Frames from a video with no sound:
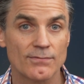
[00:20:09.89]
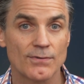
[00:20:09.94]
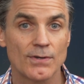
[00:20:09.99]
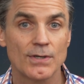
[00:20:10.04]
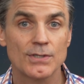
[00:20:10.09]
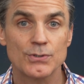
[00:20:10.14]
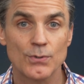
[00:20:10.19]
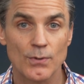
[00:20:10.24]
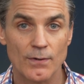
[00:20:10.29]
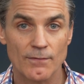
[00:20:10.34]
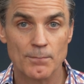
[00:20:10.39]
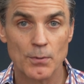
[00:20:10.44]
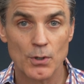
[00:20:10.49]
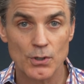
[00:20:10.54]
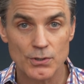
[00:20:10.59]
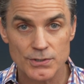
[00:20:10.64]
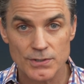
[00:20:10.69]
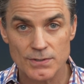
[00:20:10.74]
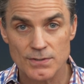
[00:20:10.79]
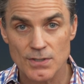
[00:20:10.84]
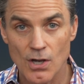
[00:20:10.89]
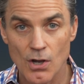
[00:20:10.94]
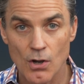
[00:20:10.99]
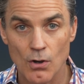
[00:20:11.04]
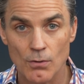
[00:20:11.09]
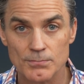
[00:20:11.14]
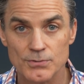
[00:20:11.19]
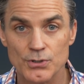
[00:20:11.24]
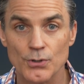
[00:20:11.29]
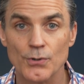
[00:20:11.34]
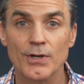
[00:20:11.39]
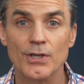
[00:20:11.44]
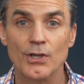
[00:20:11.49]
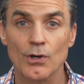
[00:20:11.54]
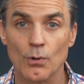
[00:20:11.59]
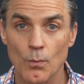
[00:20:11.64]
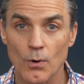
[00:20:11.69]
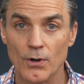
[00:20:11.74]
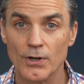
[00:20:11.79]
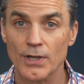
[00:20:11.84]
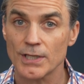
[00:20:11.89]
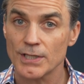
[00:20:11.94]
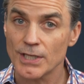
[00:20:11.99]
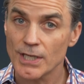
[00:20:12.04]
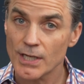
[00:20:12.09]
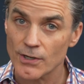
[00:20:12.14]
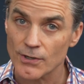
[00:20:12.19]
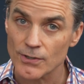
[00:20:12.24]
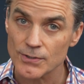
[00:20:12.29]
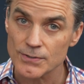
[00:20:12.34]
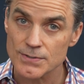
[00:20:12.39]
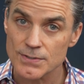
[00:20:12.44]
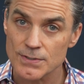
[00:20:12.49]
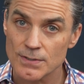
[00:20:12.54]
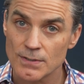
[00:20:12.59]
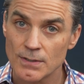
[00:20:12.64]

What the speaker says: to have purchased a home during your working years,